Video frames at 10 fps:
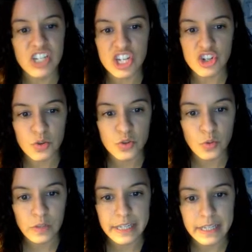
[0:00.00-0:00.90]
favorite teacher or
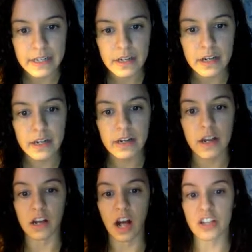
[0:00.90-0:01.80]
school
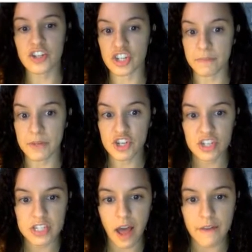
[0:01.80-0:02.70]
leader, a college
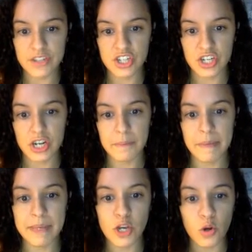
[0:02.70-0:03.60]
admissions officer,
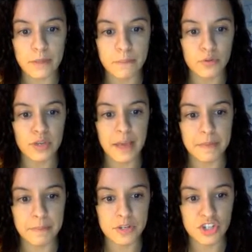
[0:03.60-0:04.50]
maybe coding
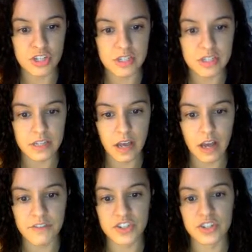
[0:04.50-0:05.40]
bootcamp admissions
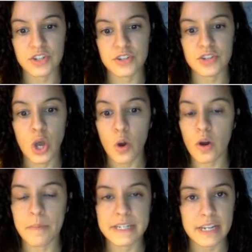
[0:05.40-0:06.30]
officers,
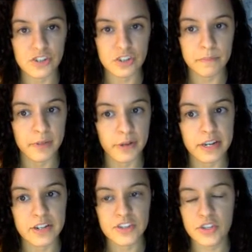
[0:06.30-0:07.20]
or potential
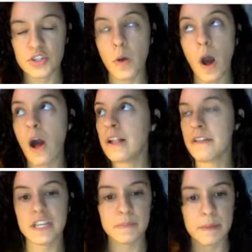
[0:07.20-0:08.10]
employers. So
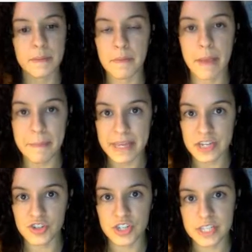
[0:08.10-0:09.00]
all of these people might be
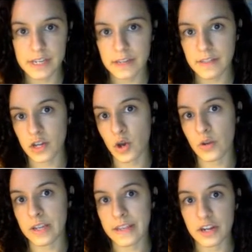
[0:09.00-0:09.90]
interested in the
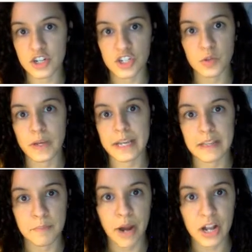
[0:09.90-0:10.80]
coding that you're doing
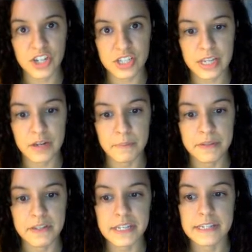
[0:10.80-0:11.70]
and the projects that
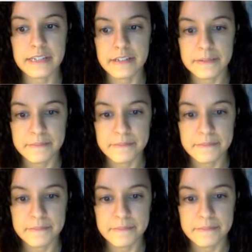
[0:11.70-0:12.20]
you're building.